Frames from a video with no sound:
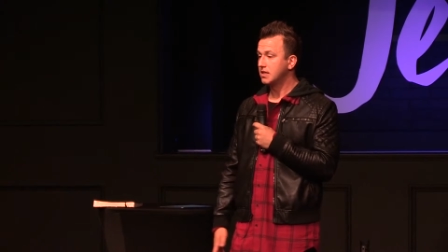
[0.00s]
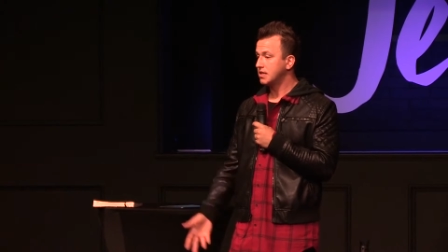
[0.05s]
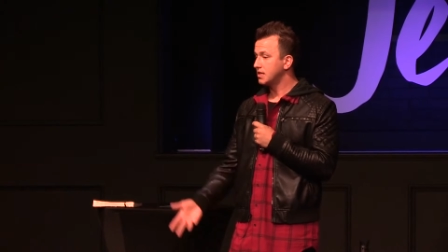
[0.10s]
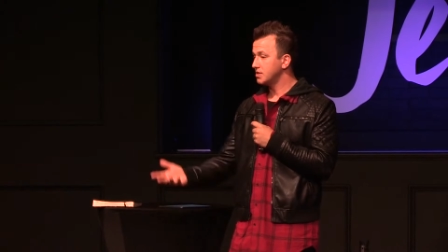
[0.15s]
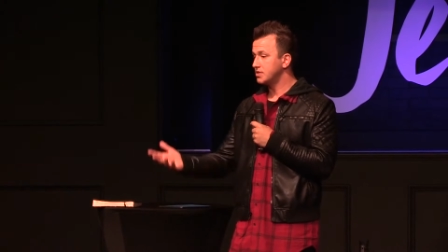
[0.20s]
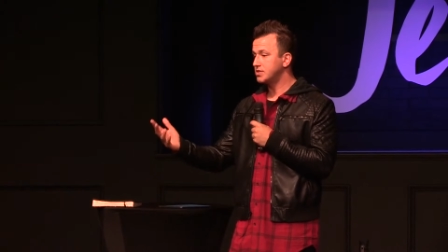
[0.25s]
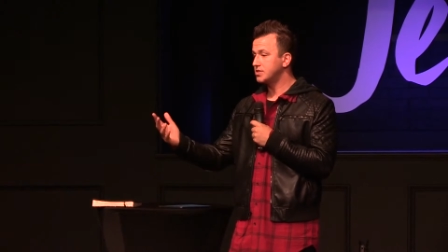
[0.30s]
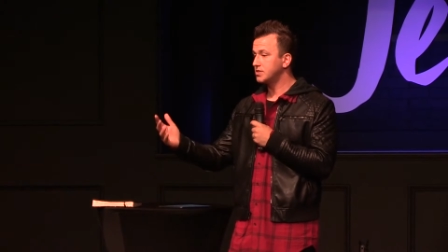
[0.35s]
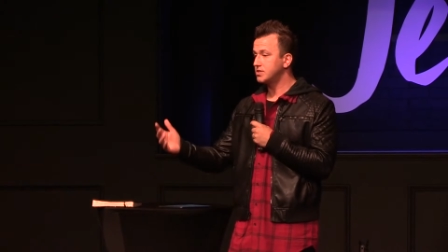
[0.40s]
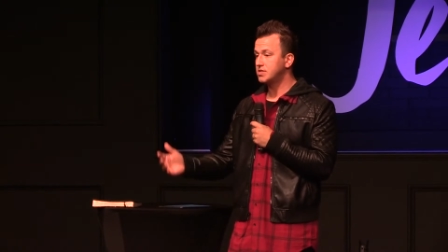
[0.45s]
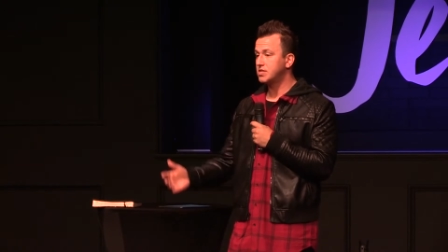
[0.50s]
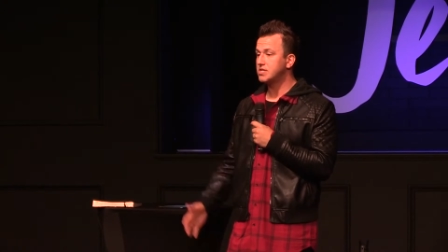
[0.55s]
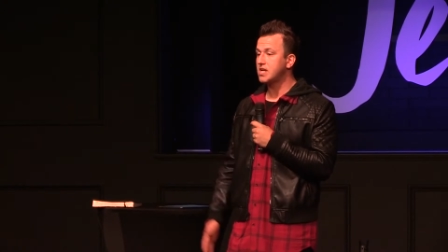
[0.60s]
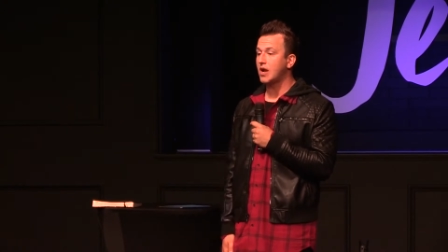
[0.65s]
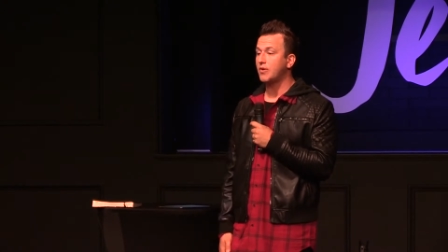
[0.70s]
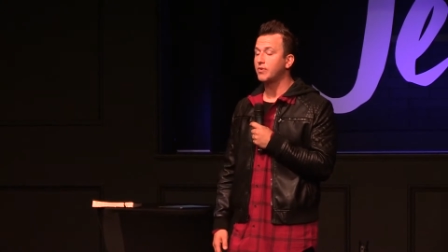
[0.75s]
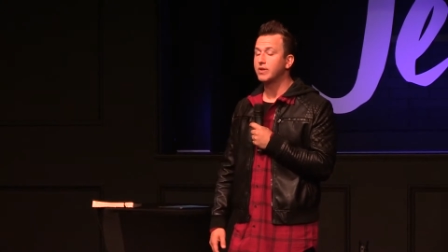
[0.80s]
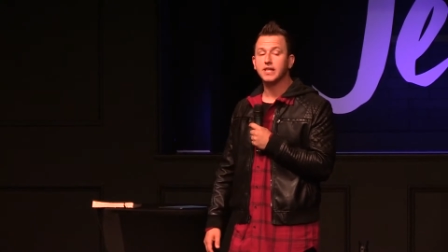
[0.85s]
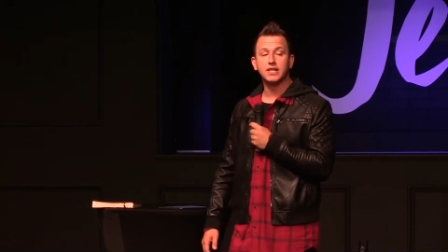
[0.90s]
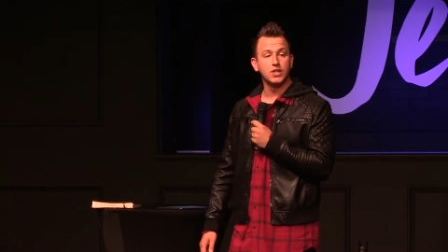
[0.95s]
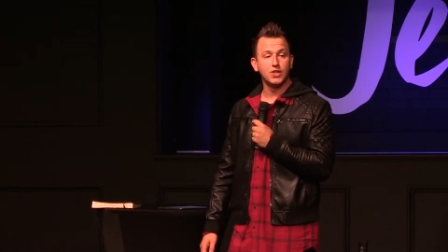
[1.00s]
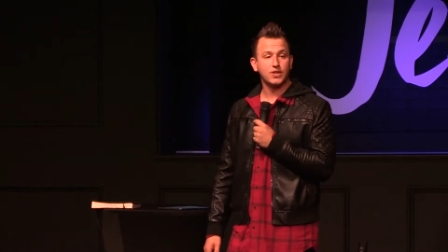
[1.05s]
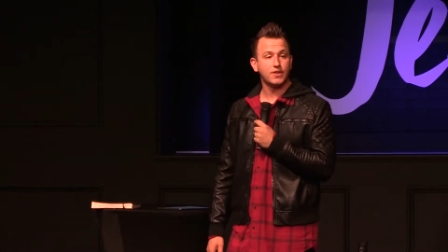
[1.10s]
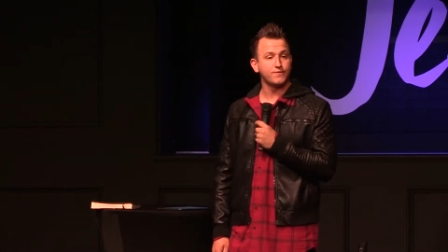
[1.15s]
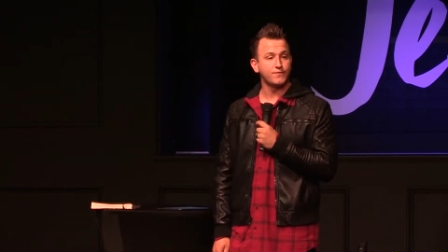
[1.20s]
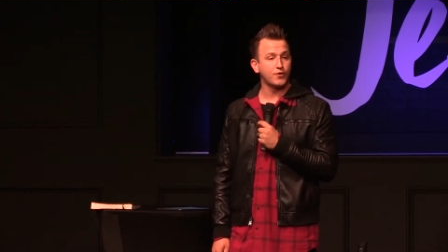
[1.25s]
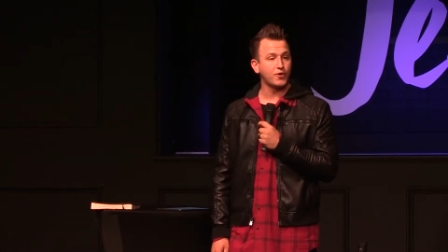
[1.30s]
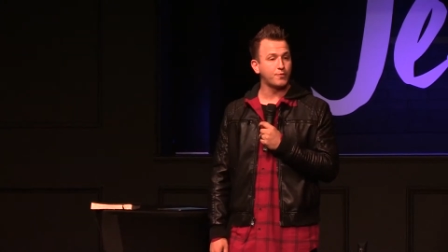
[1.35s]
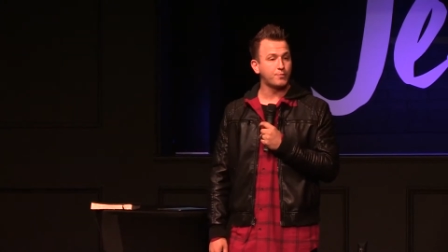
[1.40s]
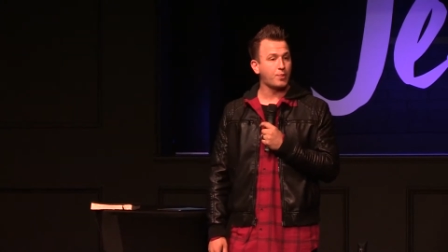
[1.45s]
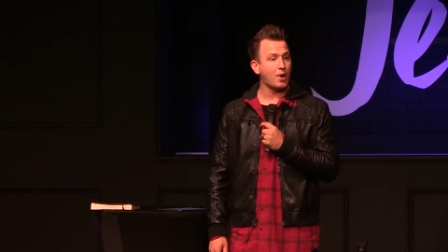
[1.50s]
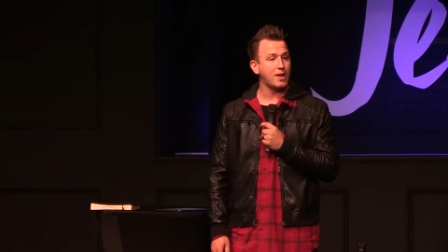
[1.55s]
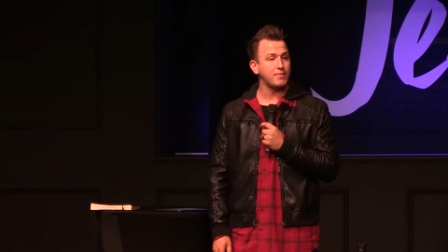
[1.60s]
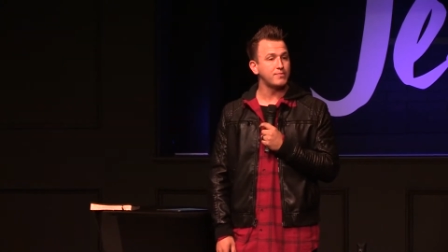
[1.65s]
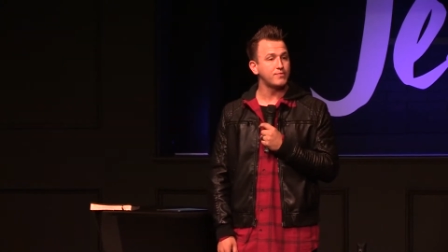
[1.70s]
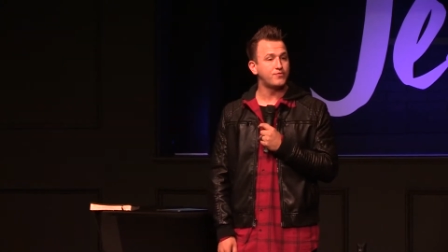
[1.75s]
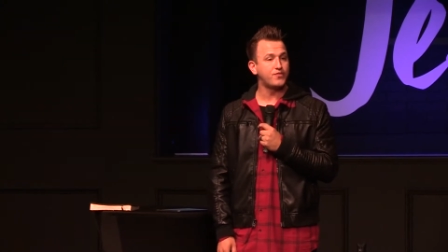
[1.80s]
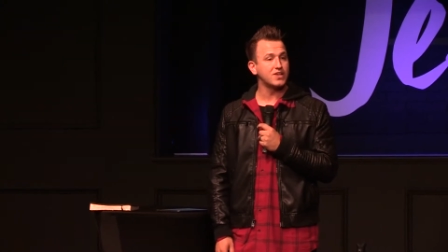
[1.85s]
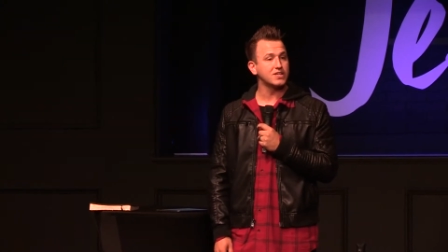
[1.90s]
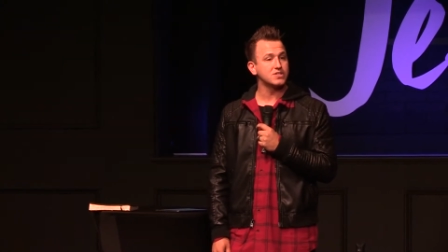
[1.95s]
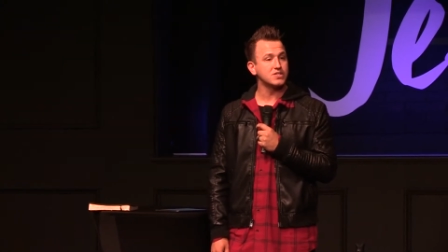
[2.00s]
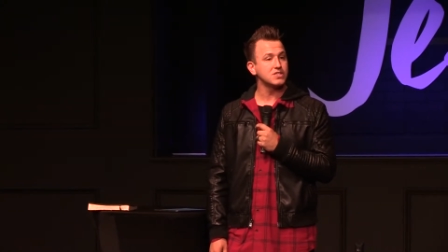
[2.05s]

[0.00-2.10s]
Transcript: because she's not really looking for a problem fix.